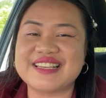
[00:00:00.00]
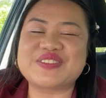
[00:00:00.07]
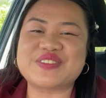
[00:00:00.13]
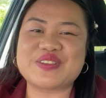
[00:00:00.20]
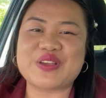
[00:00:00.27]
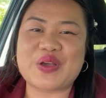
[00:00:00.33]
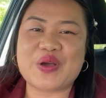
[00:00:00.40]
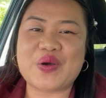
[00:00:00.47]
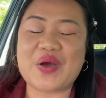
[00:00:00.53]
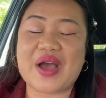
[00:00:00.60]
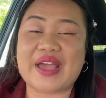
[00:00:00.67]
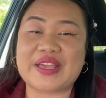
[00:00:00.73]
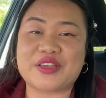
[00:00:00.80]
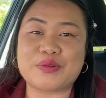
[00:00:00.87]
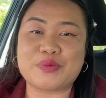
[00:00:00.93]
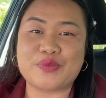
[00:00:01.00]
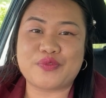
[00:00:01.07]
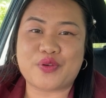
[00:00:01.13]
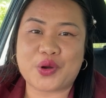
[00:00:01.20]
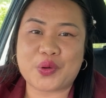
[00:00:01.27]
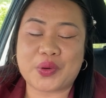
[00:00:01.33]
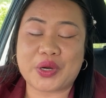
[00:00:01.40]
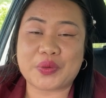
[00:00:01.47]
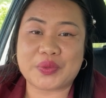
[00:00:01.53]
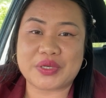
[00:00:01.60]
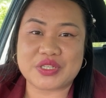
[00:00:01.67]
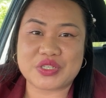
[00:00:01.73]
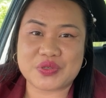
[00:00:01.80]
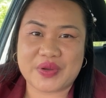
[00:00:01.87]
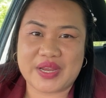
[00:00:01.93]
so I can move forward with the
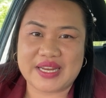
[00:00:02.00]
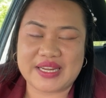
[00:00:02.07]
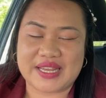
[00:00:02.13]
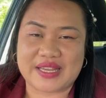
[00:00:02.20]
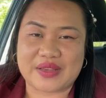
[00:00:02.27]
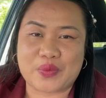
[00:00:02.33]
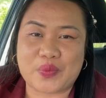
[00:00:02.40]
training.